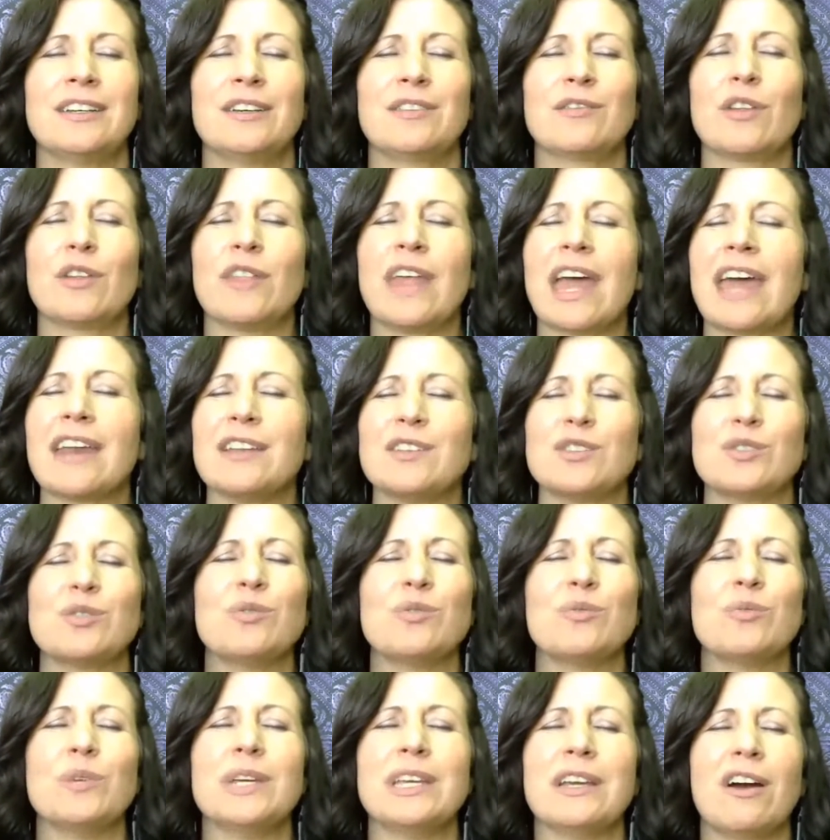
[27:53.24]
For that is
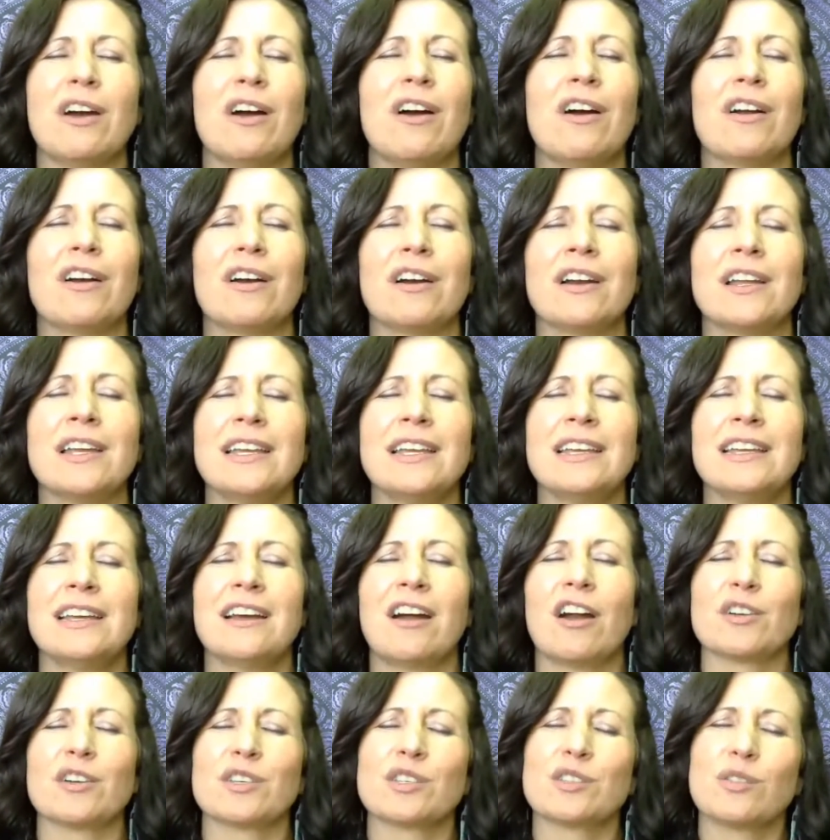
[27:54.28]
who we are.
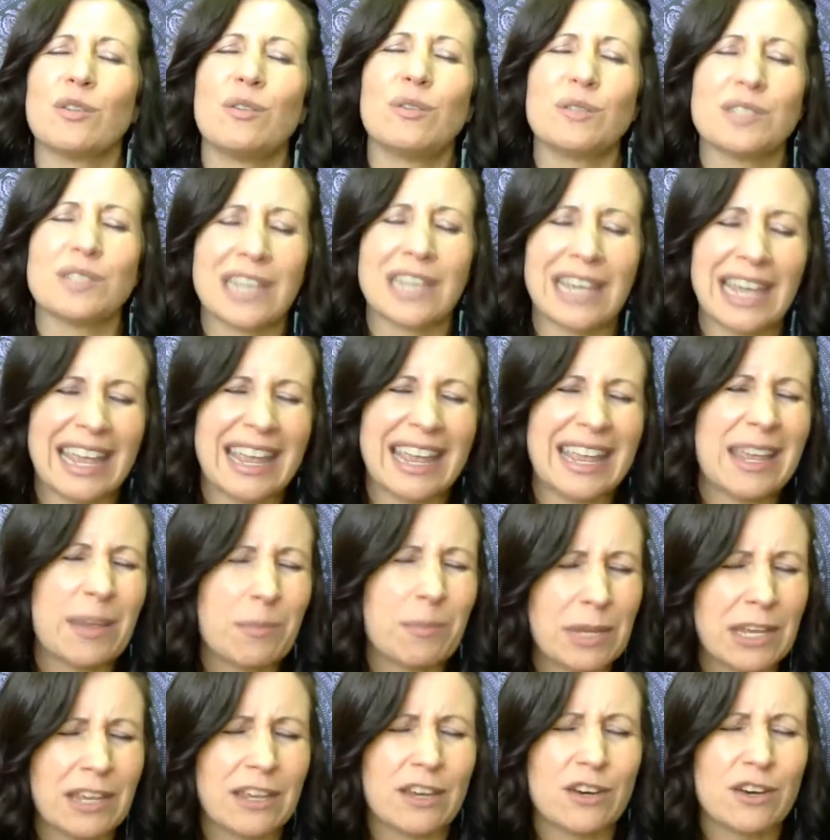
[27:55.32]
Our souls
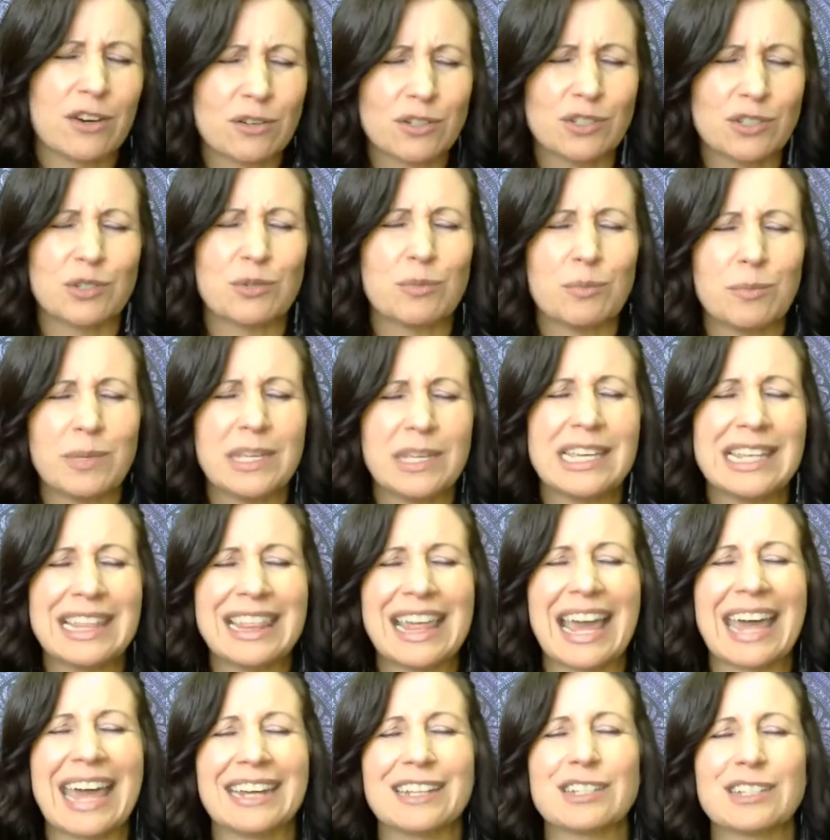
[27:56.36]
came here to be
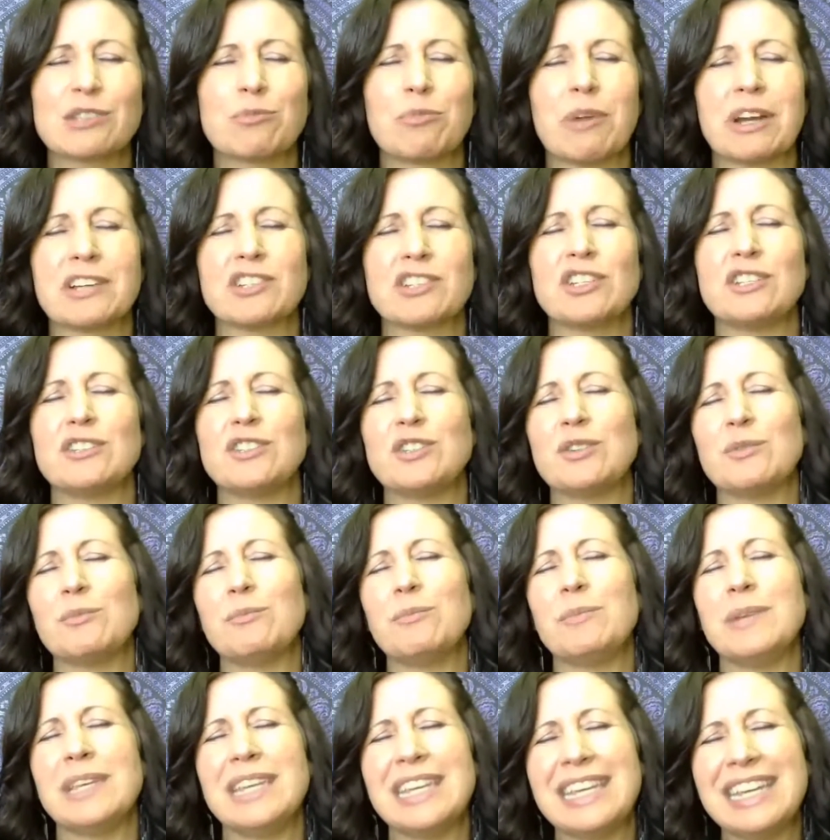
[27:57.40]
that expression, to
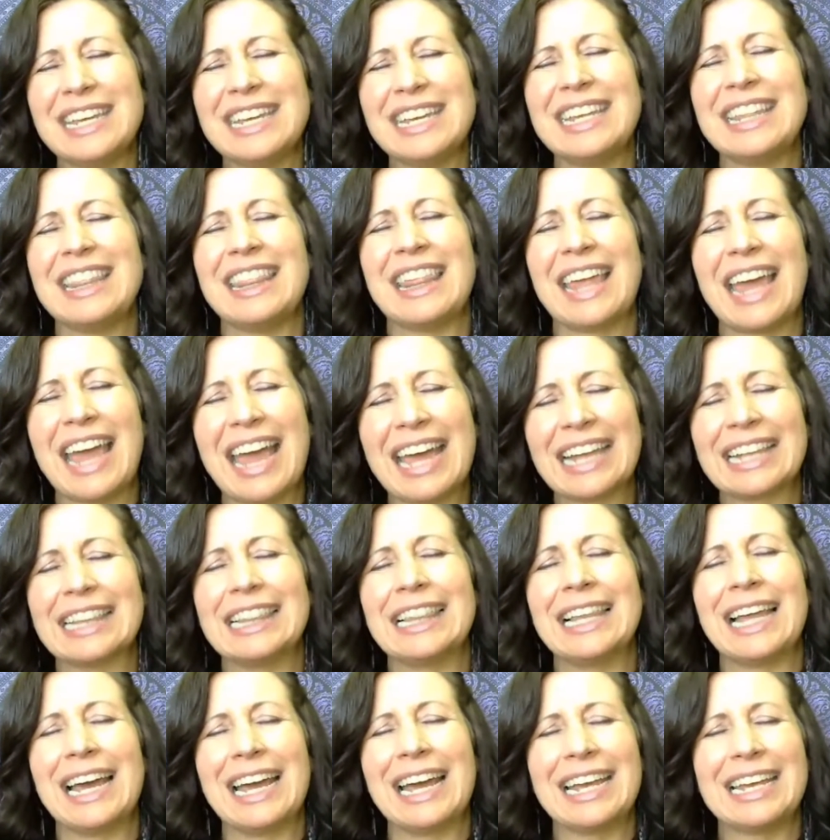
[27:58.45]
be that
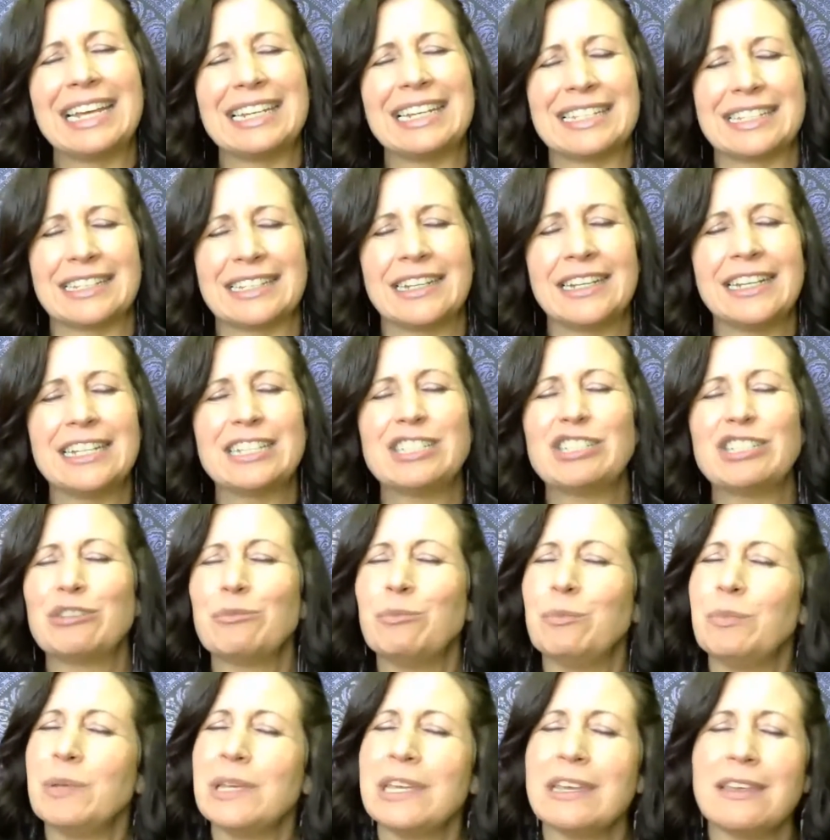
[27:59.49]
light, to
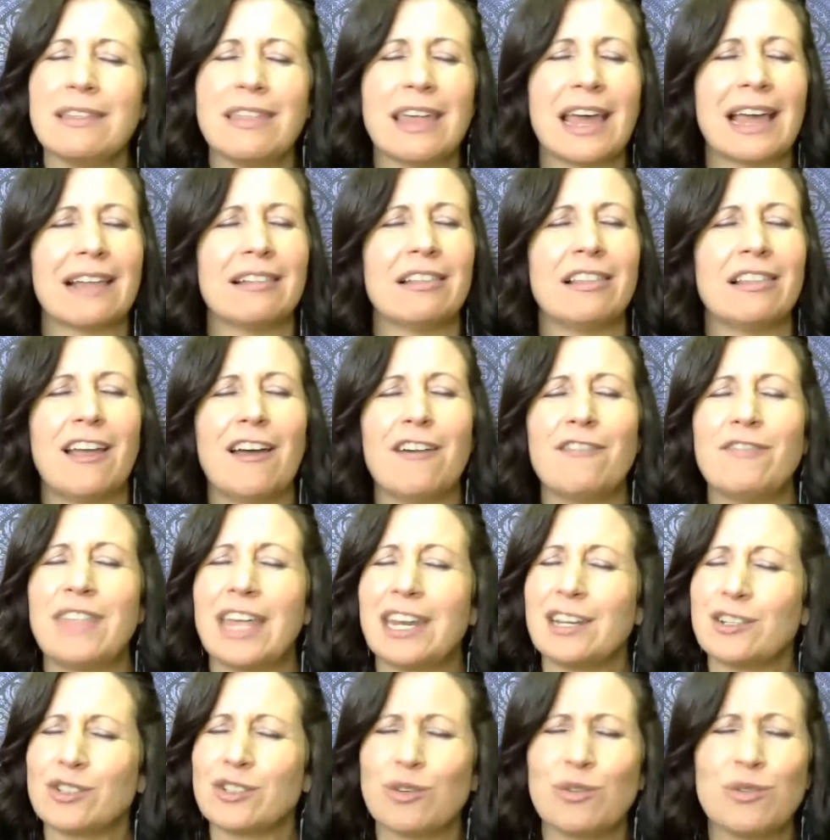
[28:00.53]
be that love.
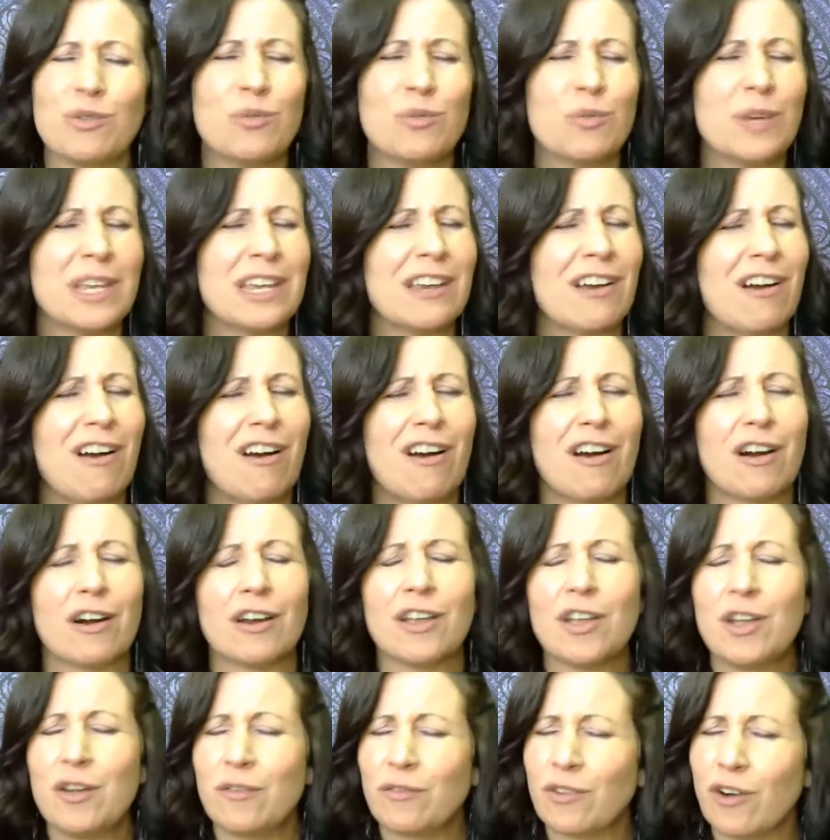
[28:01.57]
That is we are
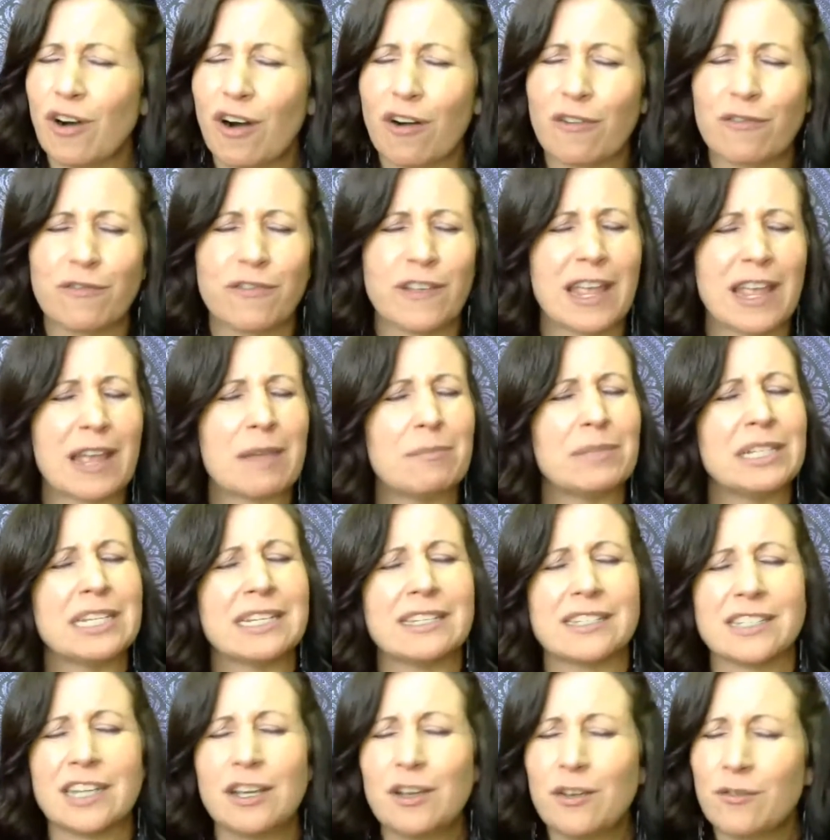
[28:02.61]
for our
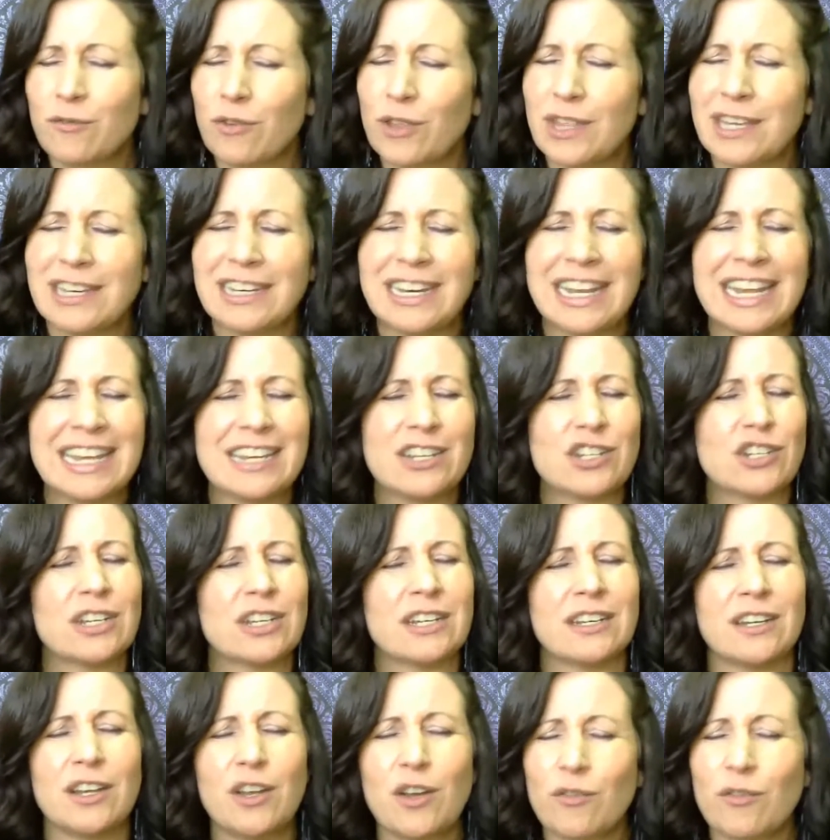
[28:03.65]
families, for the
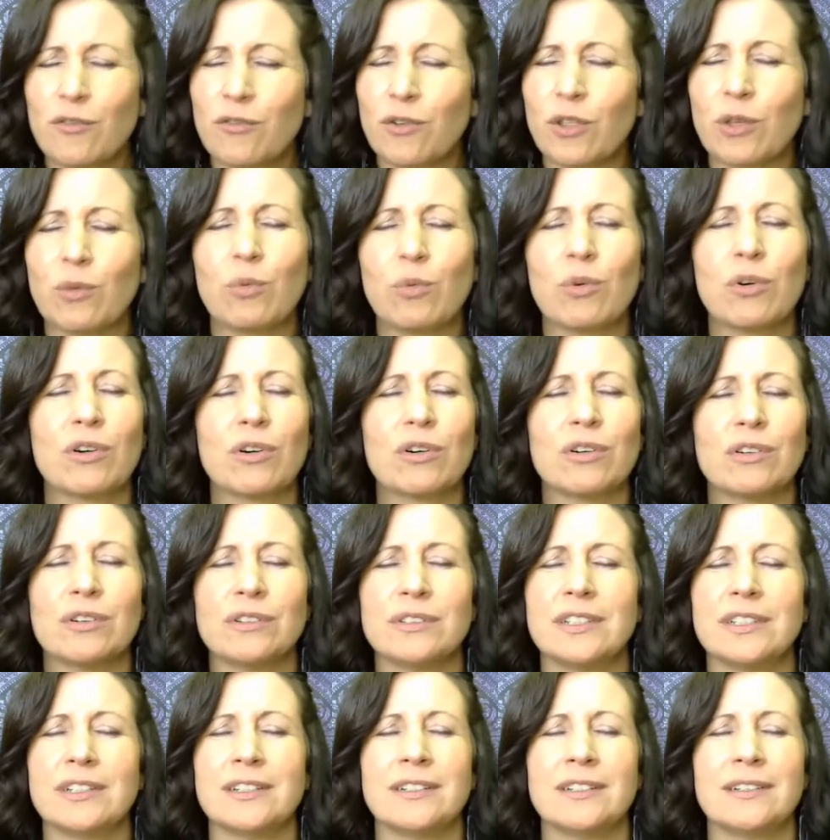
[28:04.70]
nation, for the
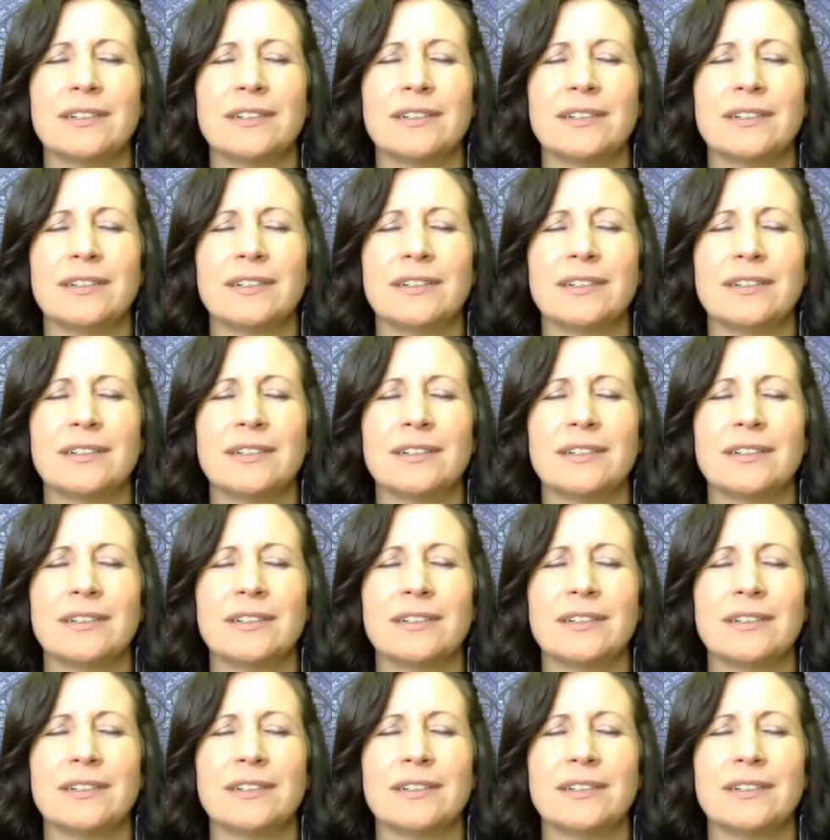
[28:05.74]
world.